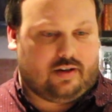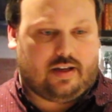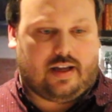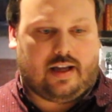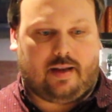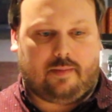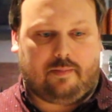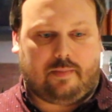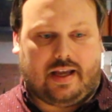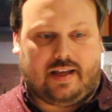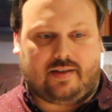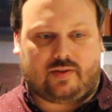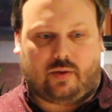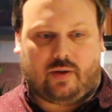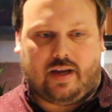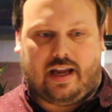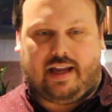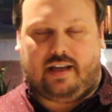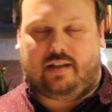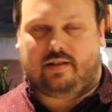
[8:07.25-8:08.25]
And
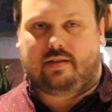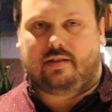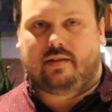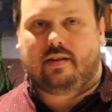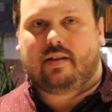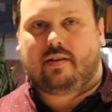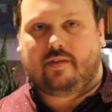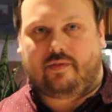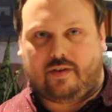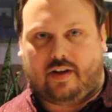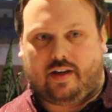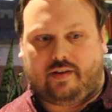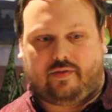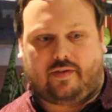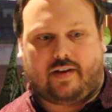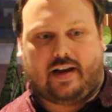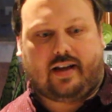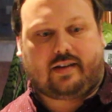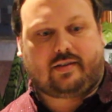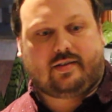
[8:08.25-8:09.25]
Basil Hayden, fun
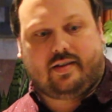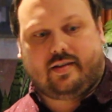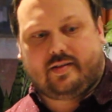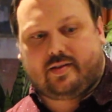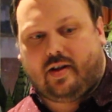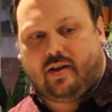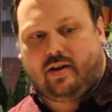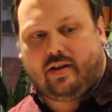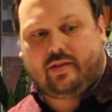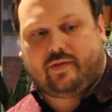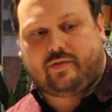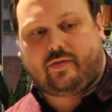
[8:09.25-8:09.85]
fact, is on the